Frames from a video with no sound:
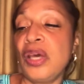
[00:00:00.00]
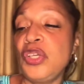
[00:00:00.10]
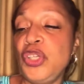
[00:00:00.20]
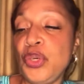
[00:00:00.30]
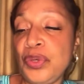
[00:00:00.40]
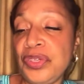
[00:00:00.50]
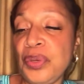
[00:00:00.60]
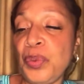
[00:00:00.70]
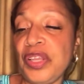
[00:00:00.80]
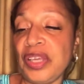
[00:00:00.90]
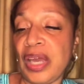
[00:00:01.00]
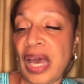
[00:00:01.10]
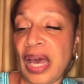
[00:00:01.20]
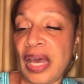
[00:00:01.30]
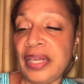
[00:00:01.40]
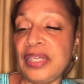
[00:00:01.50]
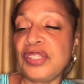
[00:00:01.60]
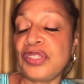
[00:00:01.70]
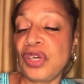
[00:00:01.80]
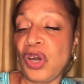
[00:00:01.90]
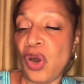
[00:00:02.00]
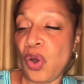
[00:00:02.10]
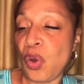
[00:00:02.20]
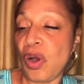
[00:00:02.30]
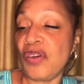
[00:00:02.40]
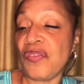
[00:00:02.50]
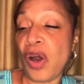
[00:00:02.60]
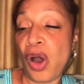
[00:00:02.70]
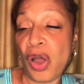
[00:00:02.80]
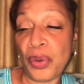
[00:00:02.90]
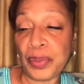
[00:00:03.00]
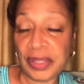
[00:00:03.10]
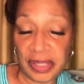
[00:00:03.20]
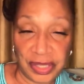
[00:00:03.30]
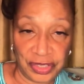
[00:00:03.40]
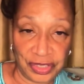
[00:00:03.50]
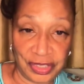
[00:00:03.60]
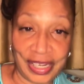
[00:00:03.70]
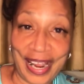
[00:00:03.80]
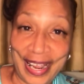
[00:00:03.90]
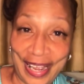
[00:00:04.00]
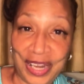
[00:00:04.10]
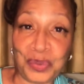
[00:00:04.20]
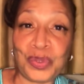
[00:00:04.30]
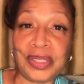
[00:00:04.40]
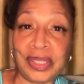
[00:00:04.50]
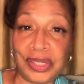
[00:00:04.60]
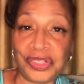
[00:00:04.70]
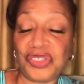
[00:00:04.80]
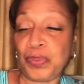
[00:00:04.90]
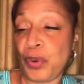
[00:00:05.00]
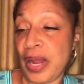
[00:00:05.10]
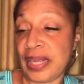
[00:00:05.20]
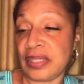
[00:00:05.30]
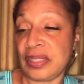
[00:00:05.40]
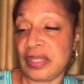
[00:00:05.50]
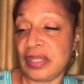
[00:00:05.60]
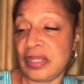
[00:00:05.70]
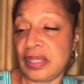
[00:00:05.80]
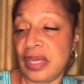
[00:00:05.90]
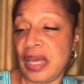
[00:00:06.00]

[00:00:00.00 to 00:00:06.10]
Union with God is the goal of all religions and religious practices.